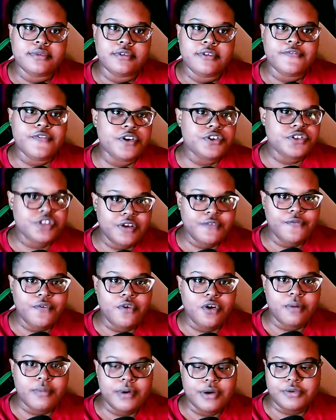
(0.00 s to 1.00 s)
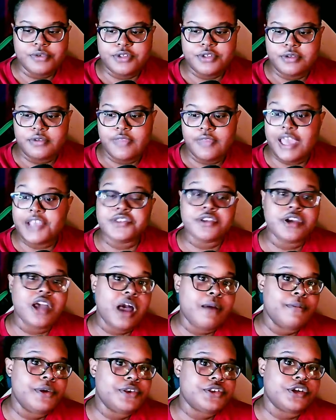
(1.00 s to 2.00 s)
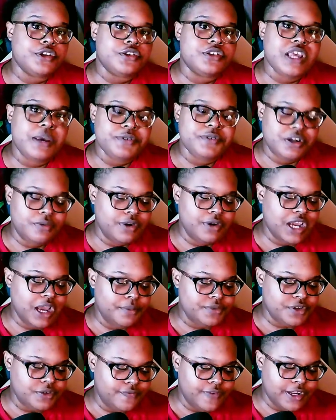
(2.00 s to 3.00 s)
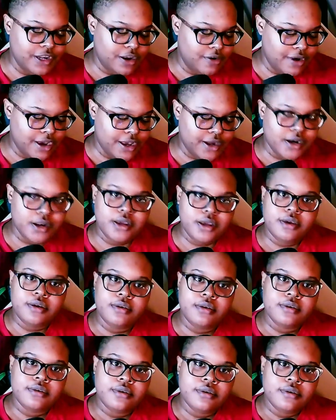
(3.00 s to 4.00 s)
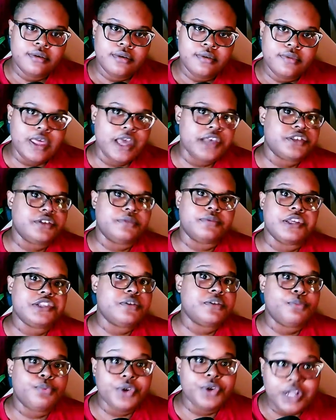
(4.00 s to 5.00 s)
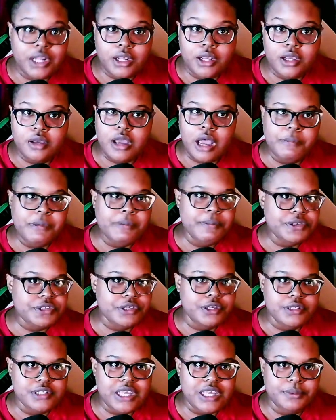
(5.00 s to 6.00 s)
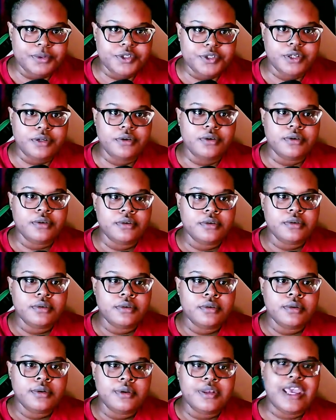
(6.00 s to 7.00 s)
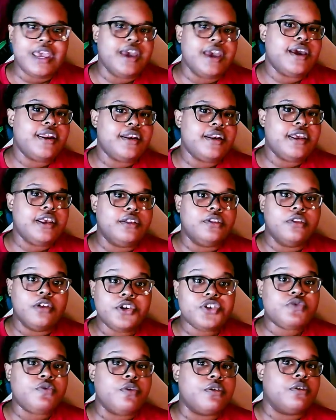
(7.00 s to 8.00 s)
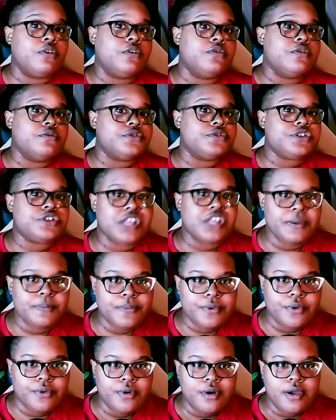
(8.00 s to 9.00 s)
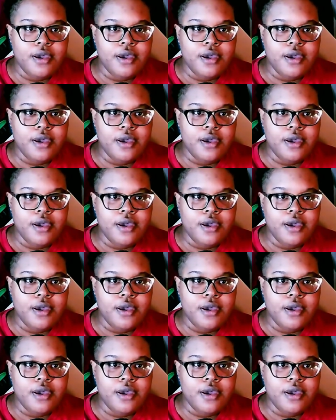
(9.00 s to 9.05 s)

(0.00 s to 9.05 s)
First and foremost, that's a common misconception when it comes to video editing. That's a pretty common misconception. That editing looks quote unquote simple,